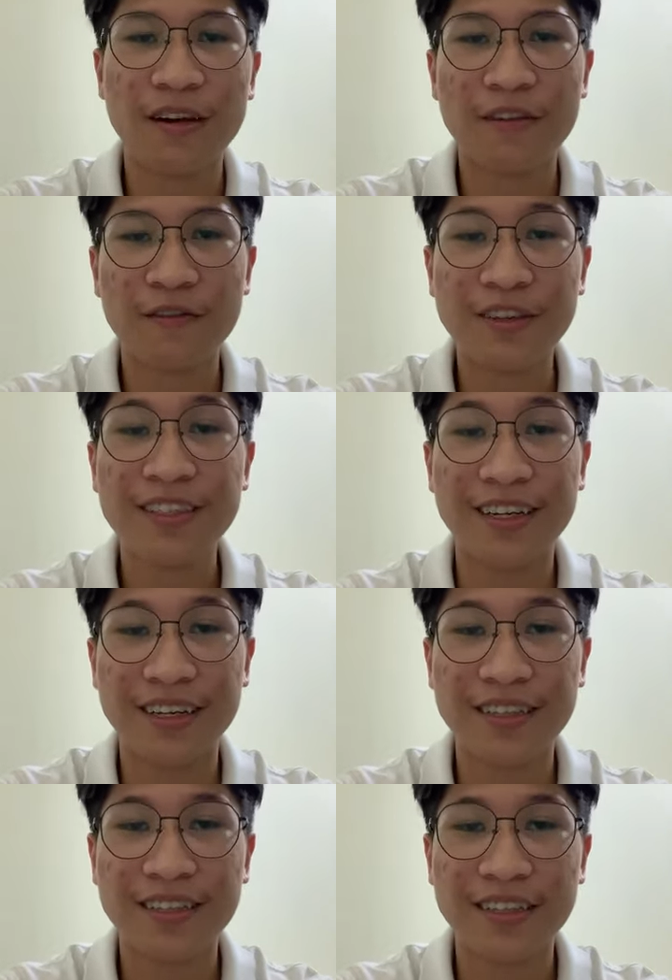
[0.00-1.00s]
Firstly,
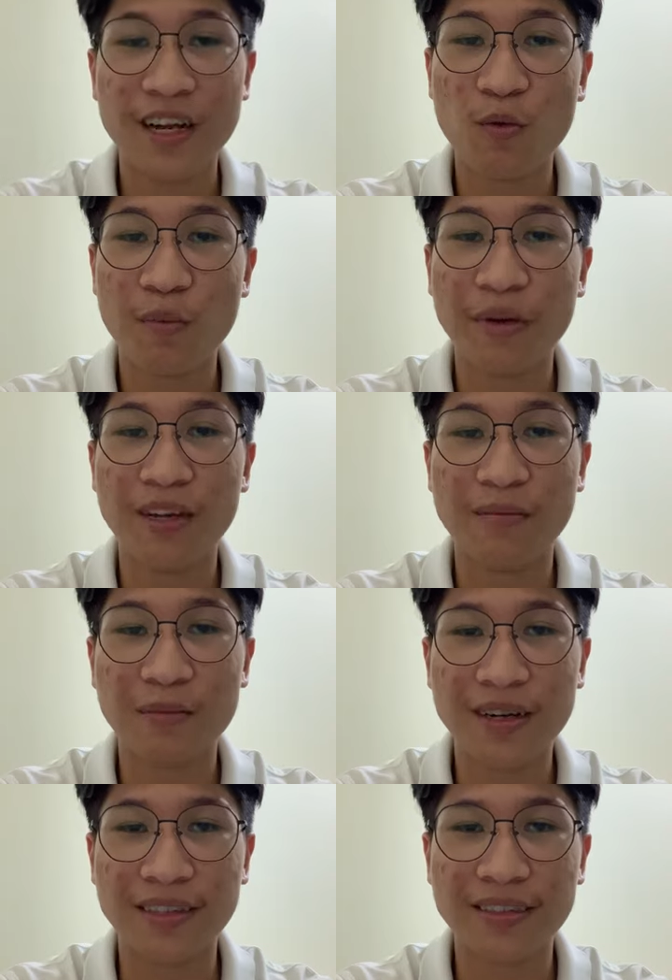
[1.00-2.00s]
they were made in
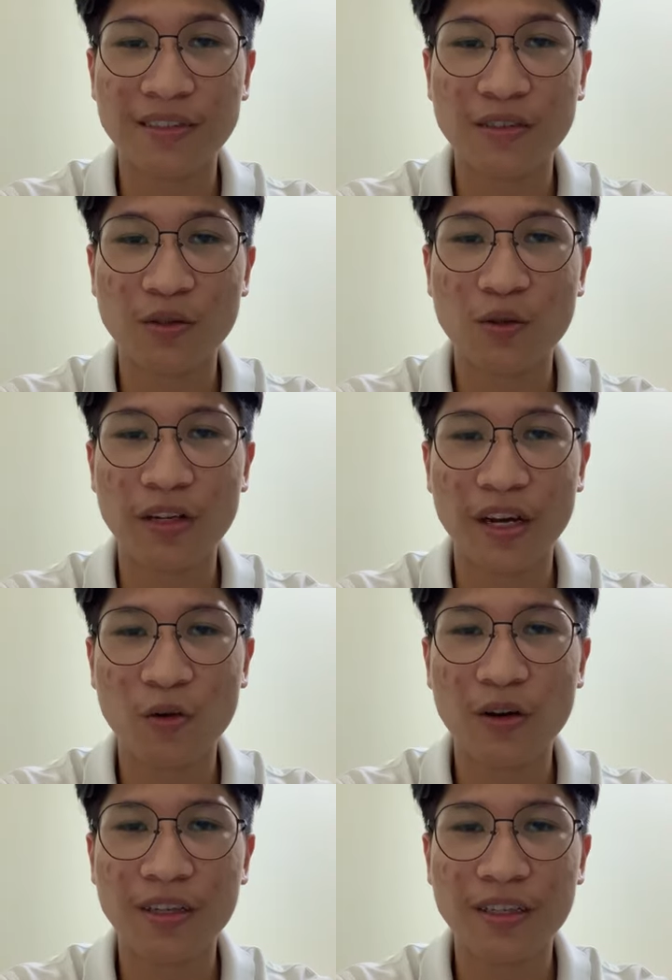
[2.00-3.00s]
bulk, so their
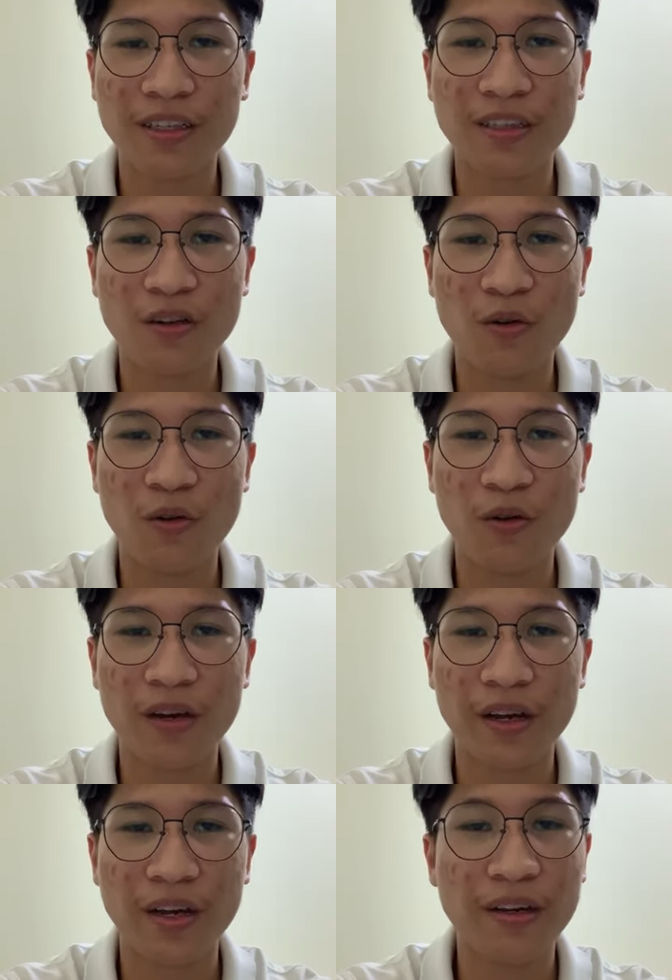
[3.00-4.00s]
quality is low,
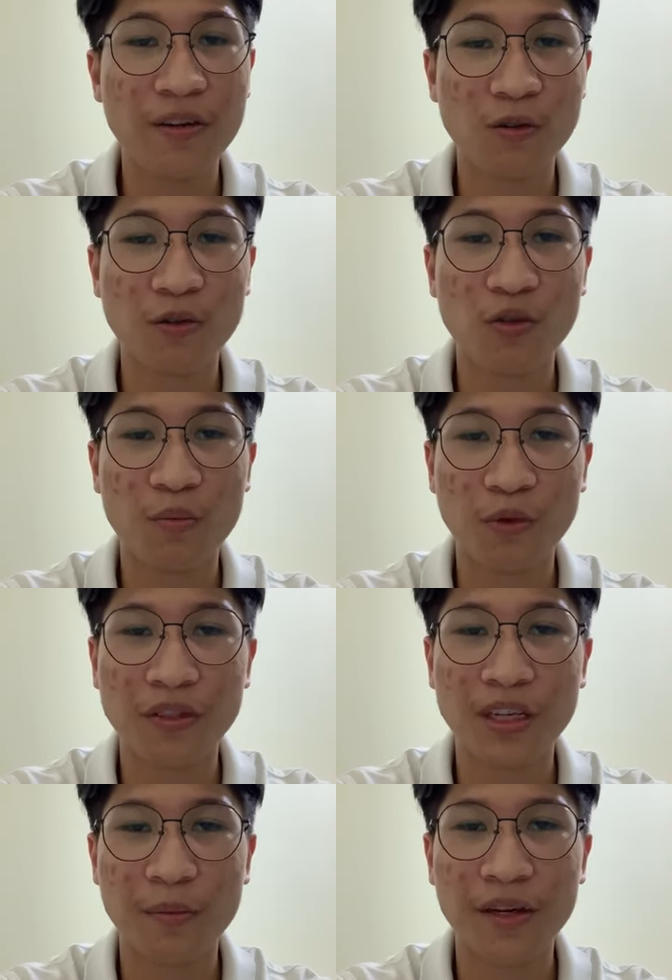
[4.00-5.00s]
and they also put
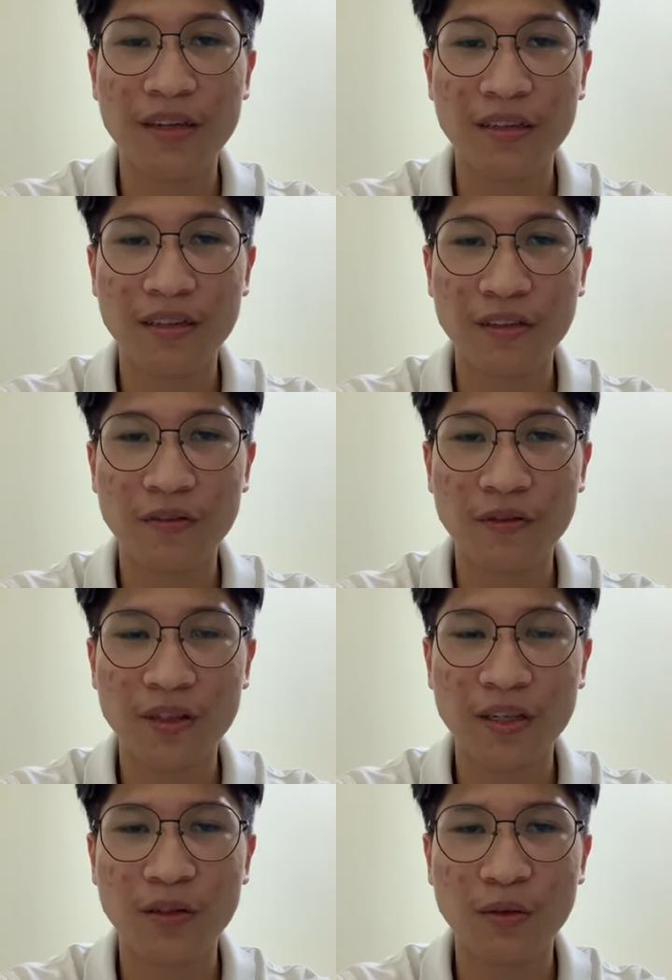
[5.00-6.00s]
some additive
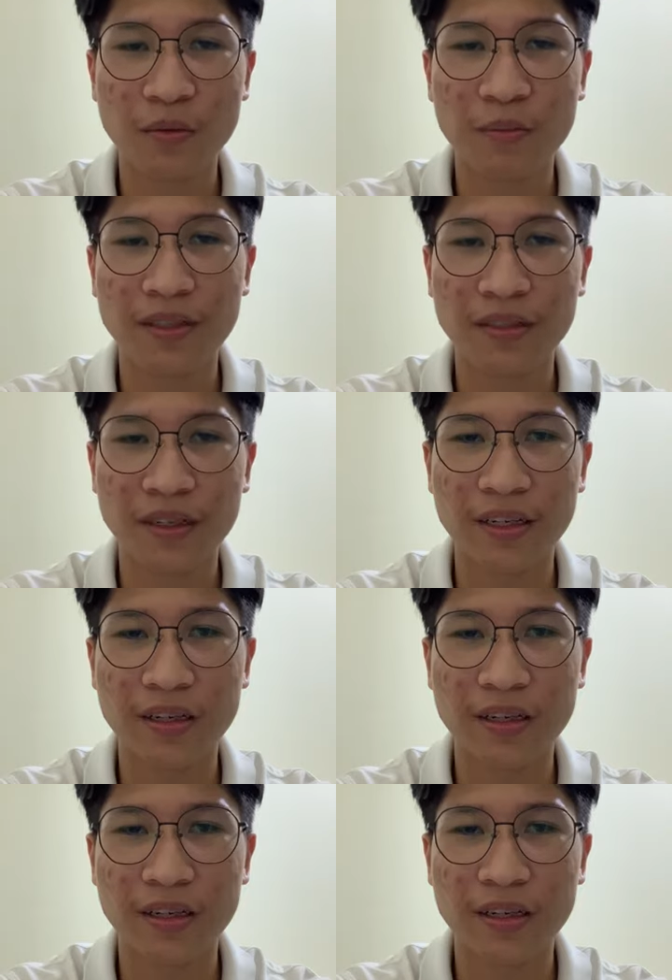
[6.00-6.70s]
into the pastry,